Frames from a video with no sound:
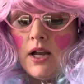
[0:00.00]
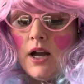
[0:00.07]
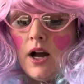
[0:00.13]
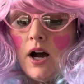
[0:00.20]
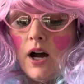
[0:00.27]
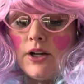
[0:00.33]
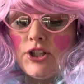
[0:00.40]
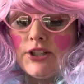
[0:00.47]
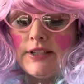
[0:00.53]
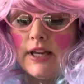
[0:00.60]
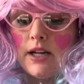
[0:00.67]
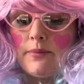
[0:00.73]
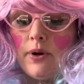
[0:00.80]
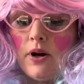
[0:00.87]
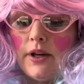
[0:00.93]
I just
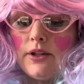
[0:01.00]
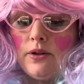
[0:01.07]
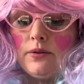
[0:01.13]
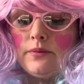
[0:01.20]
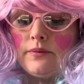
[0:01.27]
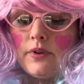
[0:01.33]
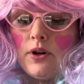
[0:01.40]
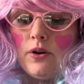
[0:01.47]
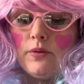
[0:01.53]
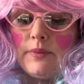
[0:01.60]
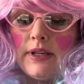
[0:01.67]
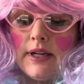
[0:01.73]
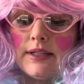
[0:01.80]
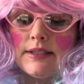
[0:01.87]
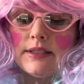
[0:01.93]
had a pine cone
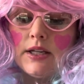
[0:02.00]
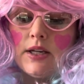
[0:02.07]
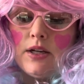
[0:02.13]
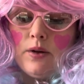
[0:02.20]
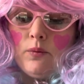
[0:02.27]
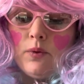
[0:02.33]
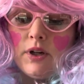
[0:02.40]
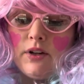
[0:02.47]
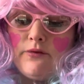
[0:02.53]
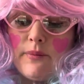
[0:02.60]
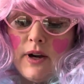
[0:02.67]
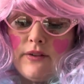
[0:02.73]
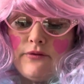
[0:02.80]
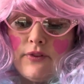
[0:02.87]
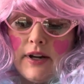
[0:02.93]
because one of
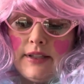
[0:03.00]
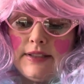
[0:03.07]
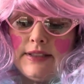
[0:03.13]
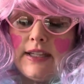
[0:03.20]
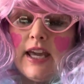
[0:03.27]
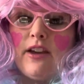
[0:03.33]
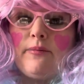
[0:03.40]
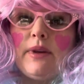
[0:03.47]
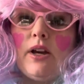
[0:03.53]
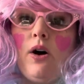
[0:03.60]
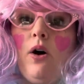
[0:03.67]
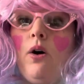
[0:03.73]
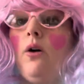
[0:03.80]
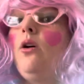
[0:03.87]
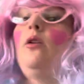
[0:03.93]
my friends gave me a
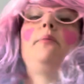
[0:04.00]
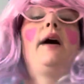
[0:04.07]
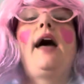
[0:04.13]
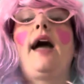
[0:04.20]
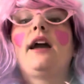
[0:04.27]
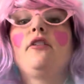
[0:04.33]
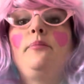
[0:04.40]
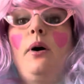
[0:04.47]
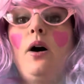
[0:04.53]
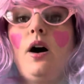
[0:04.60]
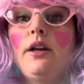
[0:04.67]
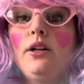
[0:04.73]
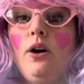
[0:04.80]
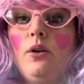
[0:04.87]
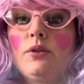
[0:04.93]
whole bag of
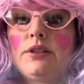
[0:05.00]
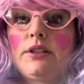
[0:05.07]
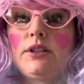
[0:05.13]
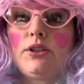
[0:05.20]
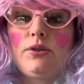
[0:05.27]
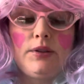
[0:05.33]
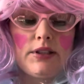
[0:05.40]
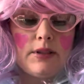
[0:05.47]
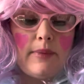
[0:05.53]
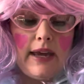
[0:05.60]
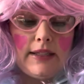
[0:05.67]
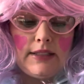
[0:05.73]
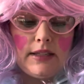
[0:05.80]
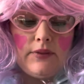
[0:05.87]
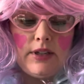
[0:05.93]
pine cones to do some
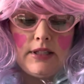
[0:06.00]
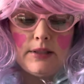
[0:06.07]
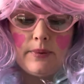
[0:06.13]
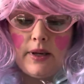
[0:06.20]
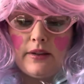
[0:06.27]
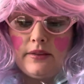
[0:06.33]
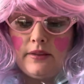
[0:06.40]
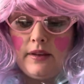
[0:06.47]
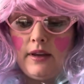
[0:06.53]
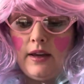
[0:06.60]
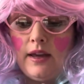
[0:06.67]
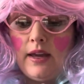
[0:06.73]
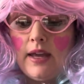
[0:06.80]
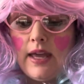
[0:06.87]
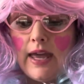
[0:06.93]
activities with.
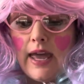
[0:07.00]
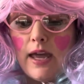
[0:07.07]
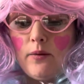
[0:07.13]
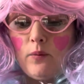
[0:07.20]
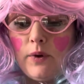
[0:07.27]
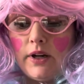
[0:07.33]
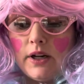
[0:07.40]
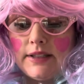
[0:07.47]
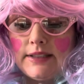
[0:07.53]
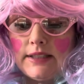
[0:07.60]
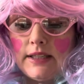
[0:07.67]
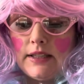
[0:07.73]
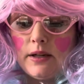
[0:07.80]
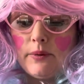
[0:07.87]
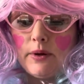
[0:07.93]
And when I
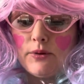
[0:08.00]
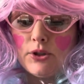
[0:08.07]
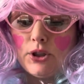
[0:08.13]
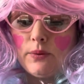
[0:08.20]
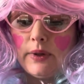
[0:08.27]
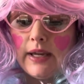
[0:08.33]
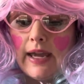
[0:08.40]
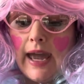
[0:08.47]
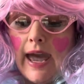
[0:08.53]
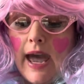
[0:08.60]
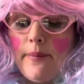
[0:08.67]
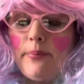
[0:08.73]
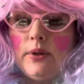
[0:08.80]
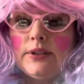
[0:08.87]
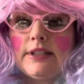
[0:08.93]
seen that we were doing
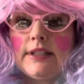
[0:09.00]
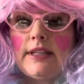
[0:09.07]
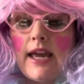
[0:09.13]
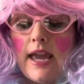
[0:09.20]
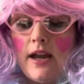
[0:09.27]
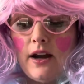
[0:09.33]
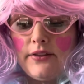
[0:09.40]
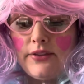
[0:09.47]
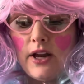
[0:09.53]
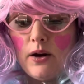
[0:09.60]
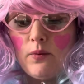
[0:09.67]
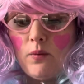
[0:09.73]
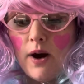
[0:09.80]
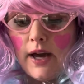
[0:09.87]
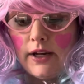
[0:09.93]
apple today, I thought,
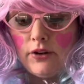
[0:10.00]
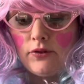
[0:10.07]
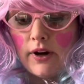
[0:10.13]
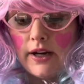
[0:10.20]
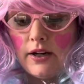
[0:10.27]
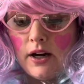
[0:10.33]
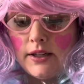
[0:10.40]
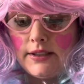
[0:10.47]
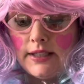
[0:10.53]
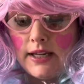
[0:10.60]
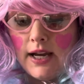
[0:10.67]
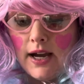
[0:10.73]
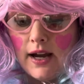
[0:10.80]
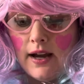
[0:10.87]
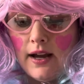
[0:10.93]
what a great idea.